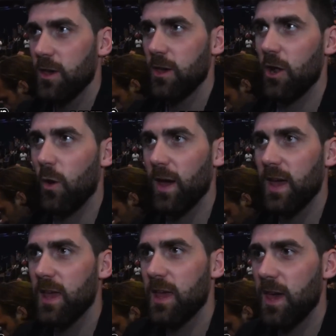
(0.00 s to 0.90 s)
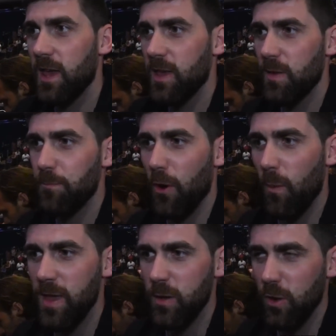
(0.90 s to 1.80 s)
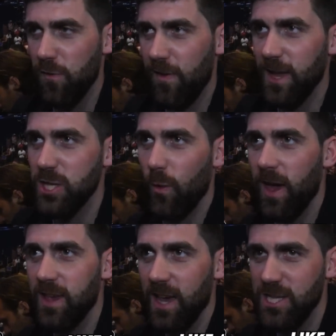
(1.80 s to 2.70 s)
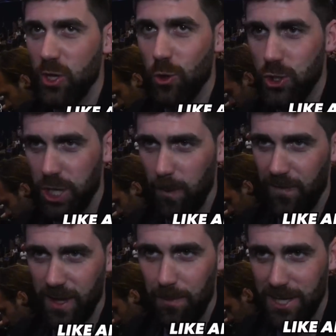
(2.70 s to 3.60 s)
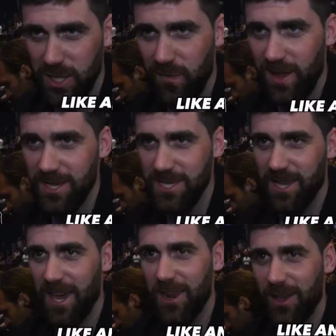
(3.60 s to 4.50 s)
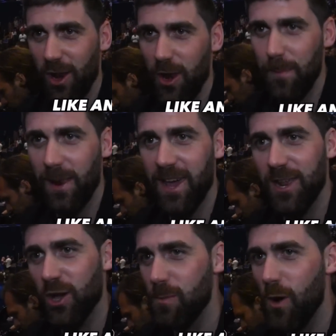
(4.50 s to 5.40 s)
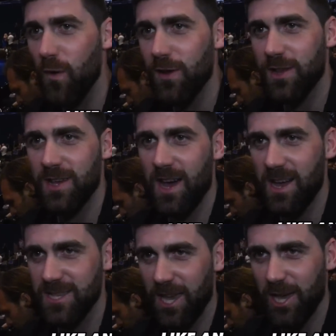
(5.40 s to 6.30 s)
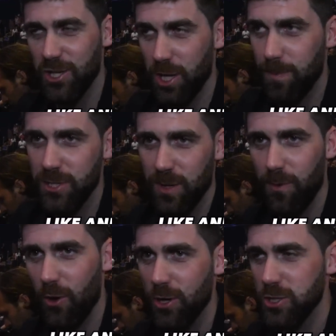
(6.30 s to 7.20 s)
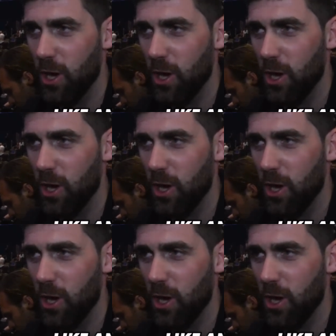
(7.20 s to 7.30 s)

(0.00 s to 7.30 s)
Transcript: You know, but when you do fight away, it's a good trip for the British fans to get on the plane and come over and take a trip and support.